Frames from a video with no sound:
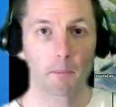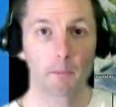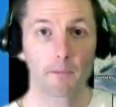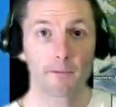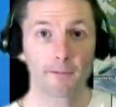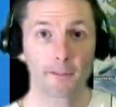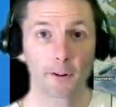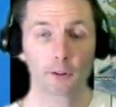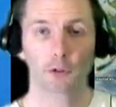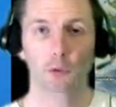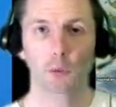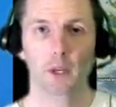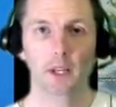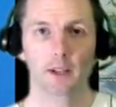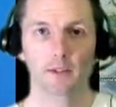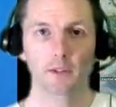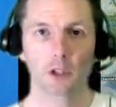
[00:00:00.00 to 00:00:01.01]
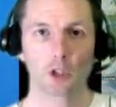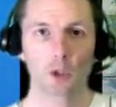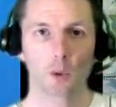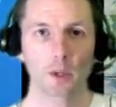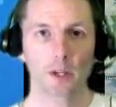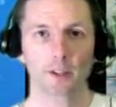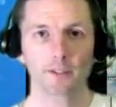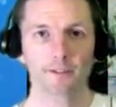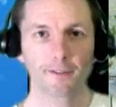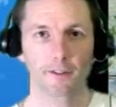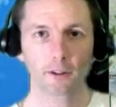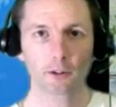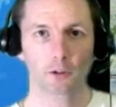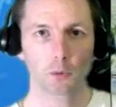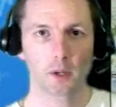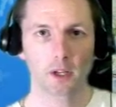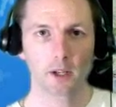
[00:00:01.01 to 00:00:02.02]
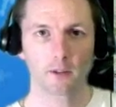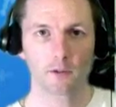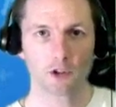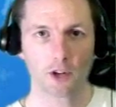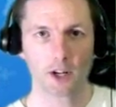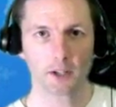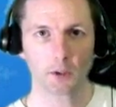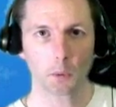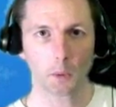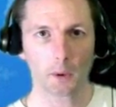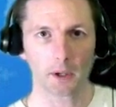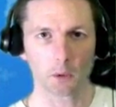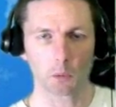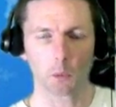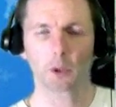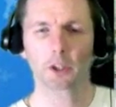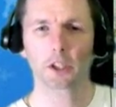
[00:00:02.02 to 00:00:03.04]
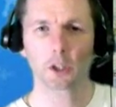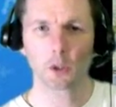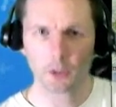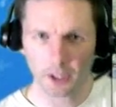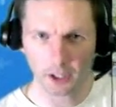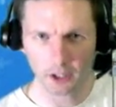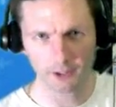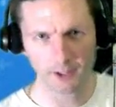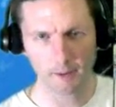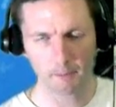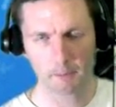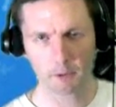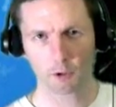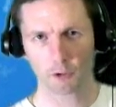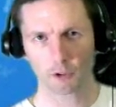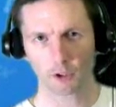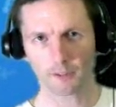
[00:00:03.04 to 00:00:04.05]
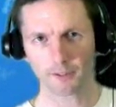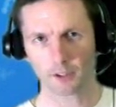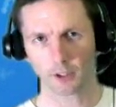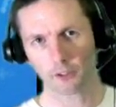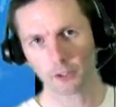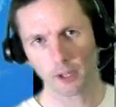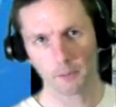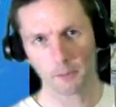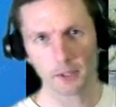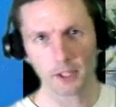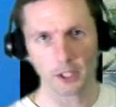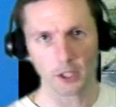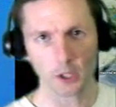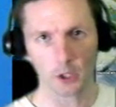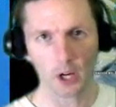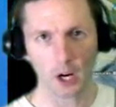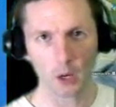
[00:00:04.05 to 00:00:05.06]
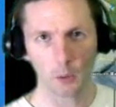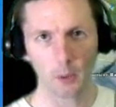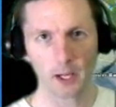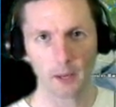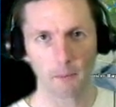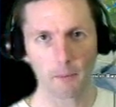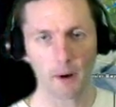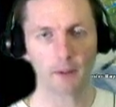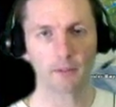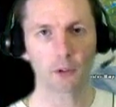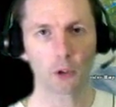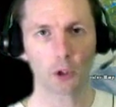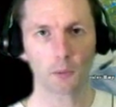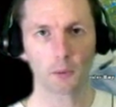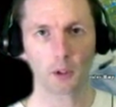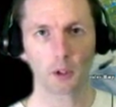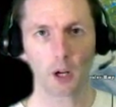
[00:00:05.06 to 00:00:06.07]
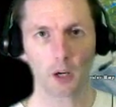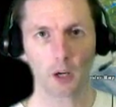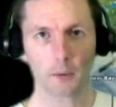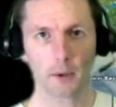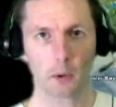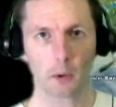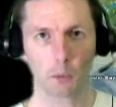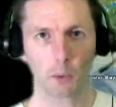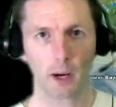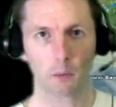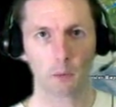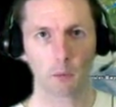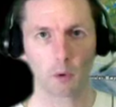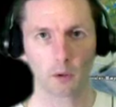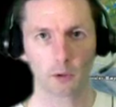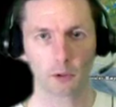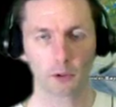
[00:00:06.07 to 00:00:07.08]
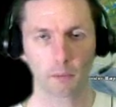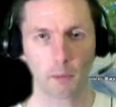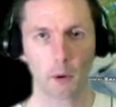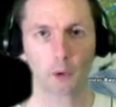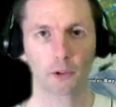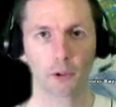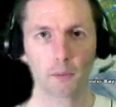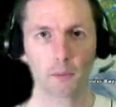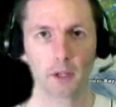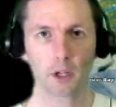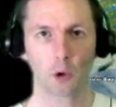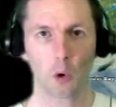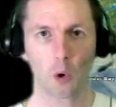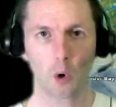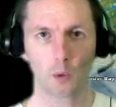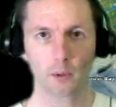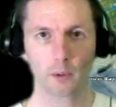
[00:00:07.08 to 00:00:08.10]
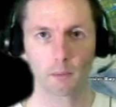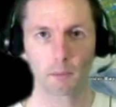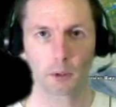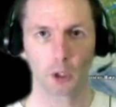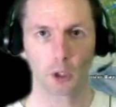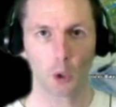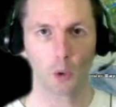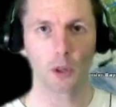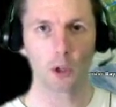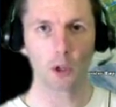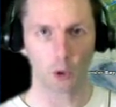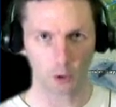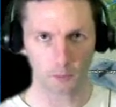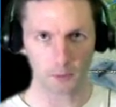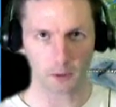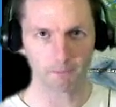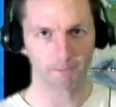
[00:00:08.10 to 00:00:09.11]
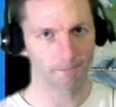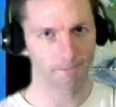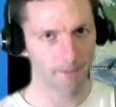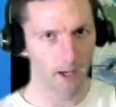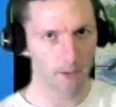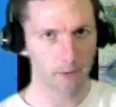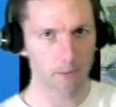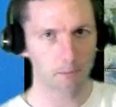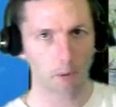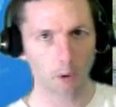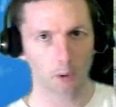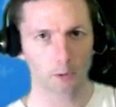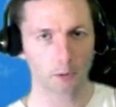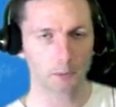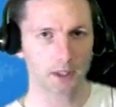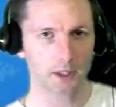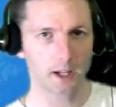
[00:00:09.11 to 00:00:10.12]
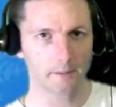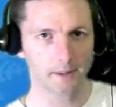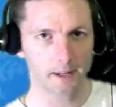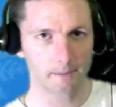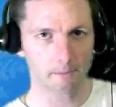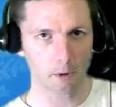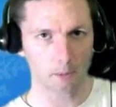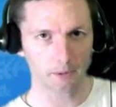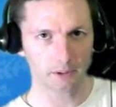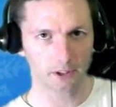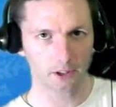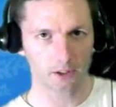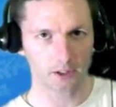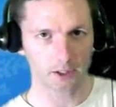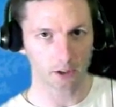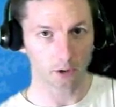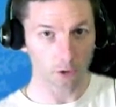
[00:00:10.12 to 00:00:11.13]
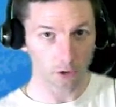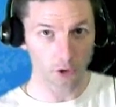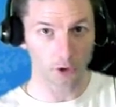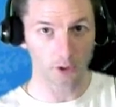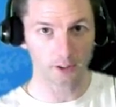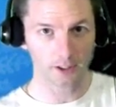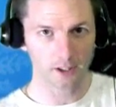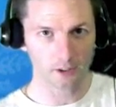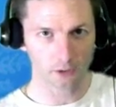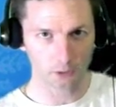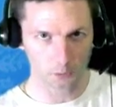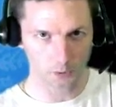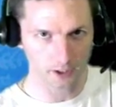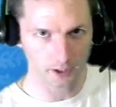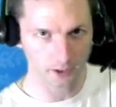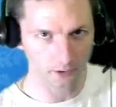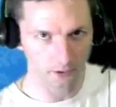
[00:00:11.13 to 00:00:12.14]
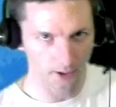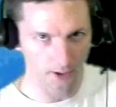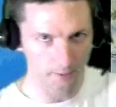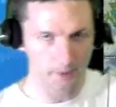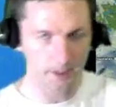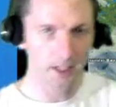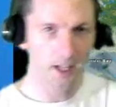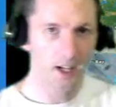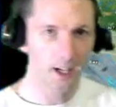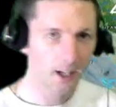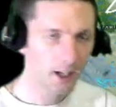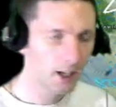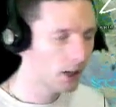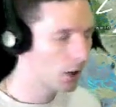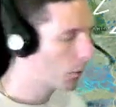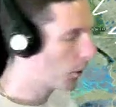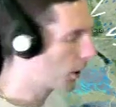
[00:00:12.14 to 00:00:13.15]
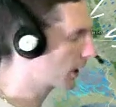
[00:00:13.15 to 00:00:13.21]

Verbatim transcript: First week of the new year, first week of January. Where do you think our temperatures are for this time of the year? Are we above normal? Are we right where we're supposed to be? Or are we below the normal? That report will be coming up momentarily. This is a good teaser within a segment. Welcome